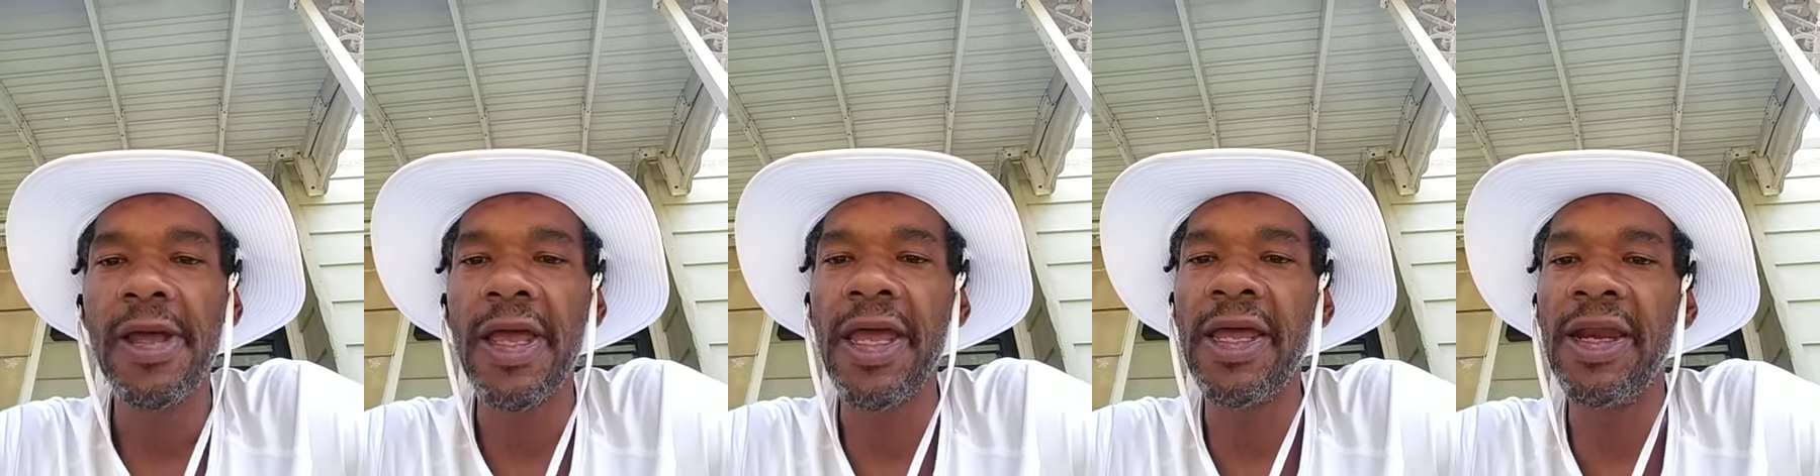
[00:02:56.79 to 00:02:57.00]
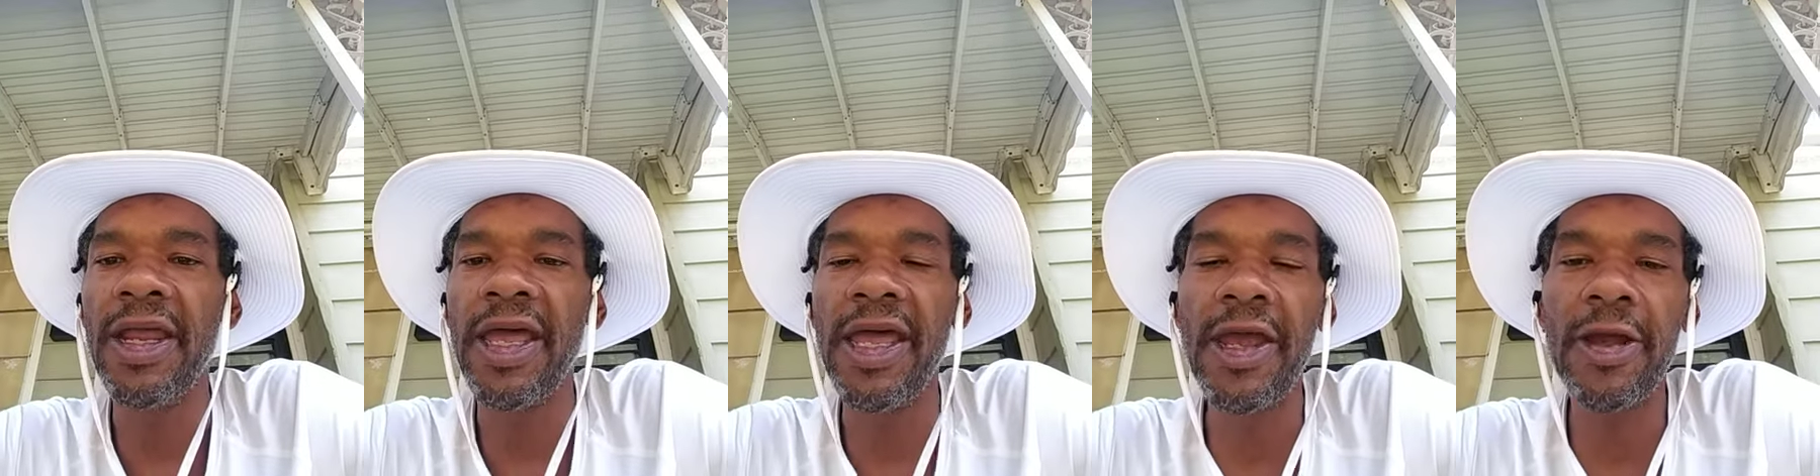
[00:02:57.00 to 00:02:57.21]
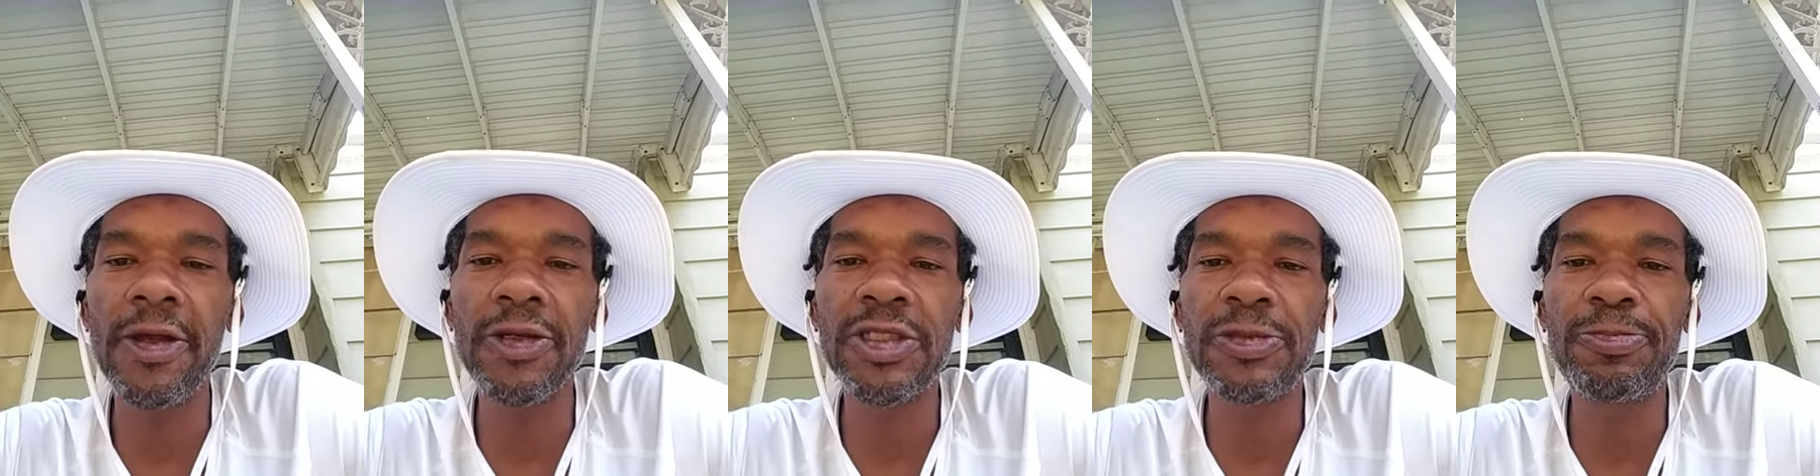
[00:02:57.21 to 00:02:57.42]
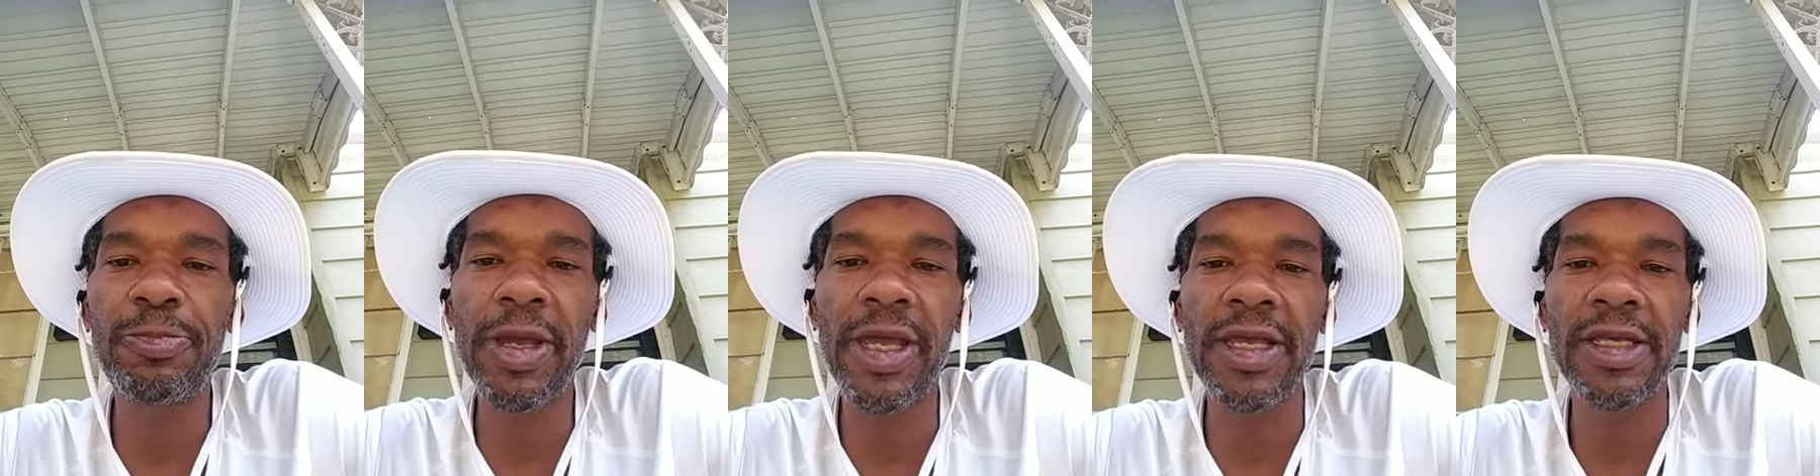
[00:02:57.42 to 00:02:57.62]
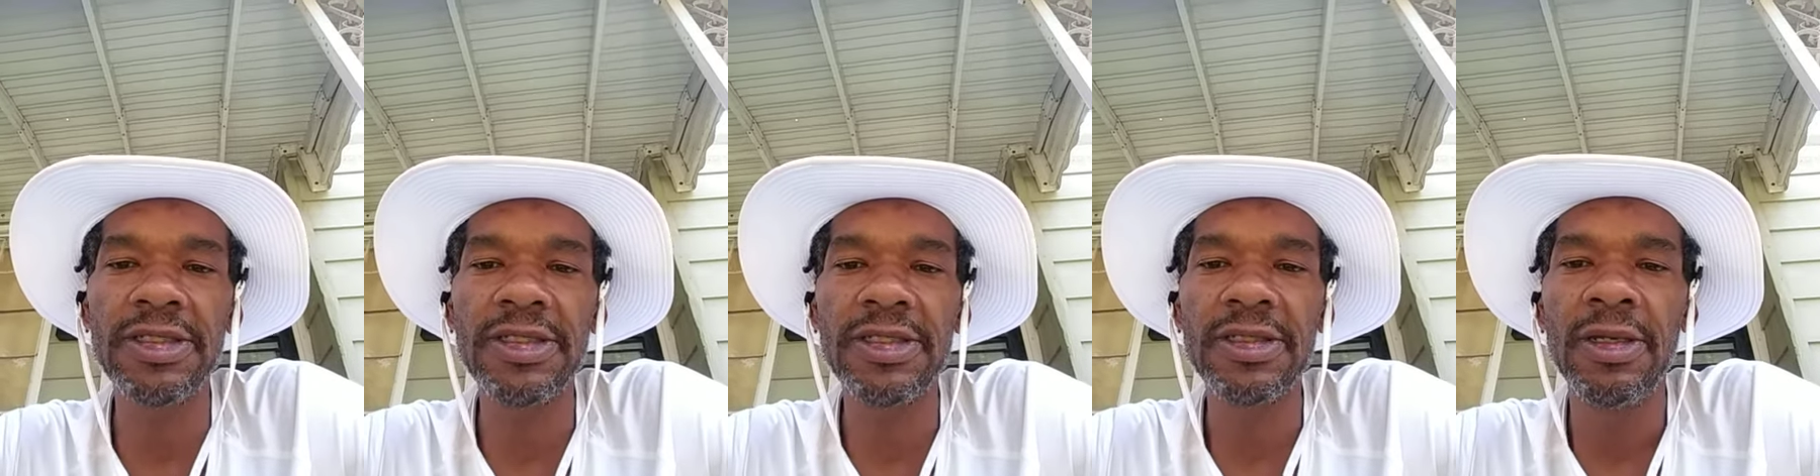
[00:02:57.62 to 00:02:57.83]
in the
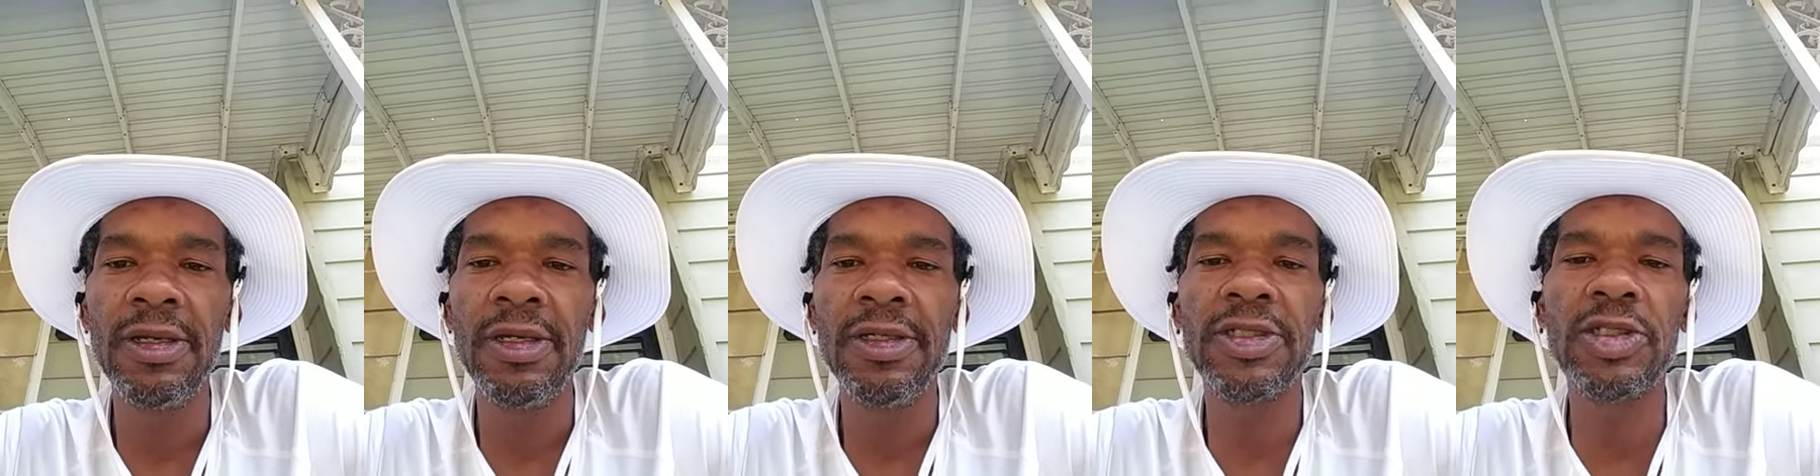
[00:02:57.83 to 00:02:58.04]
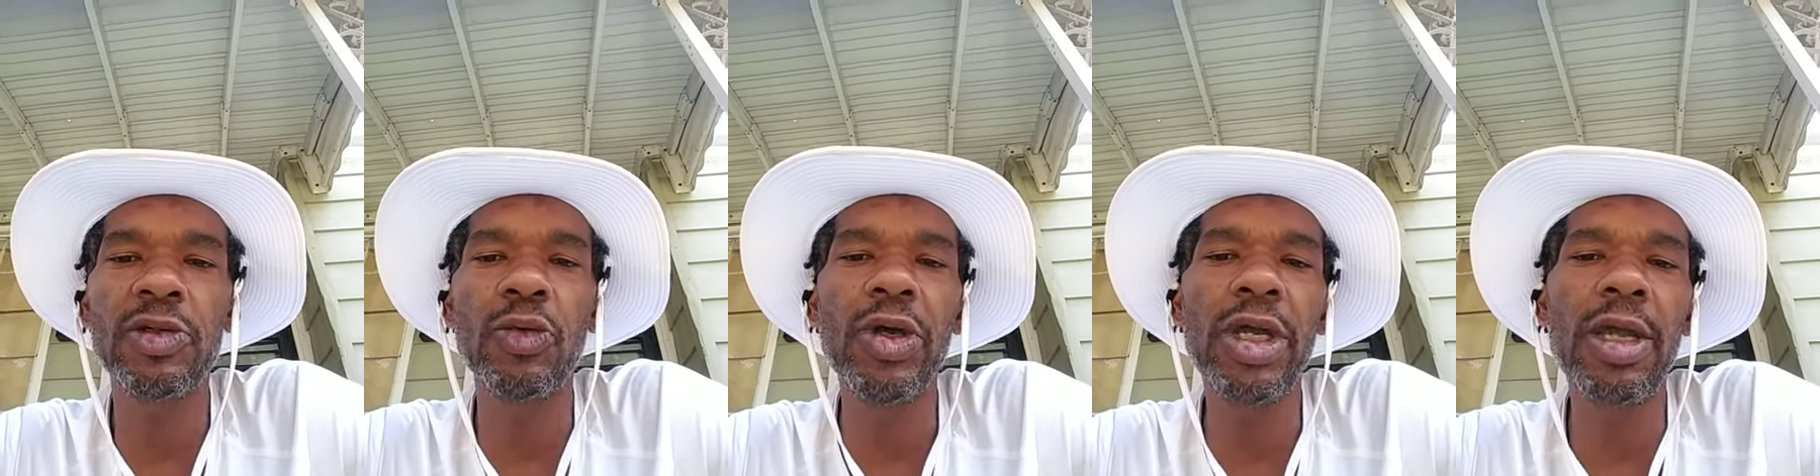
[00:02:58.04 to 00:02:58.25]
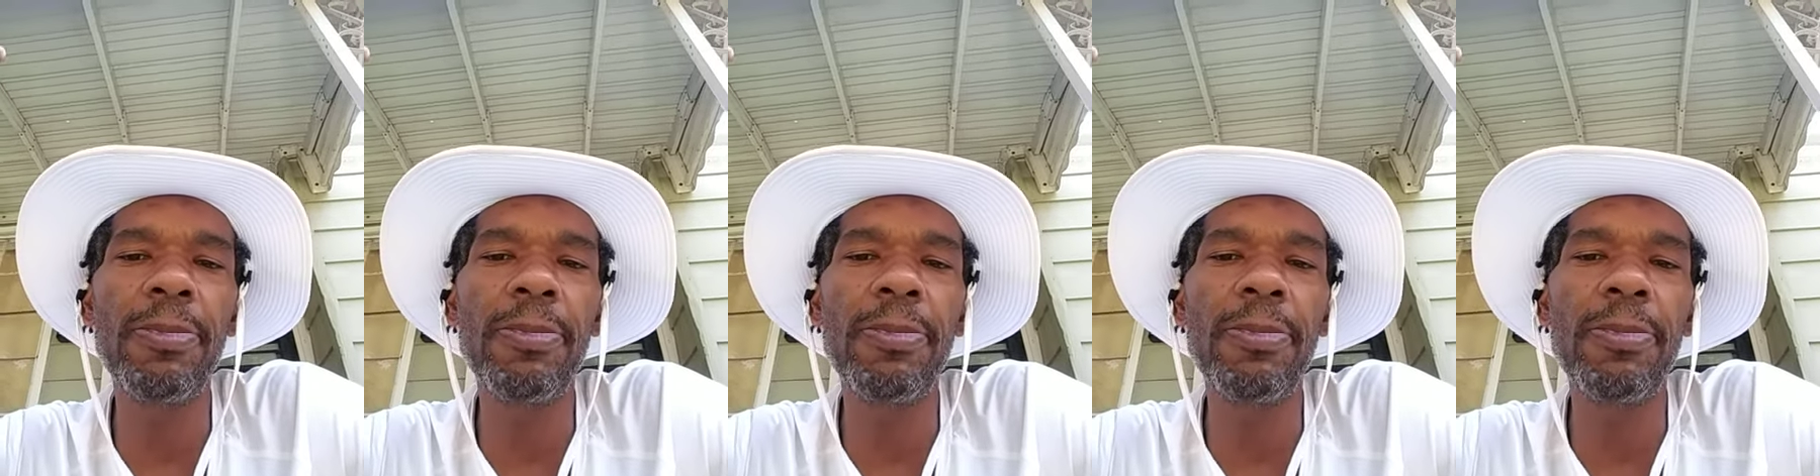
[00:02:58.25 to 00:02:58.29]
airspace so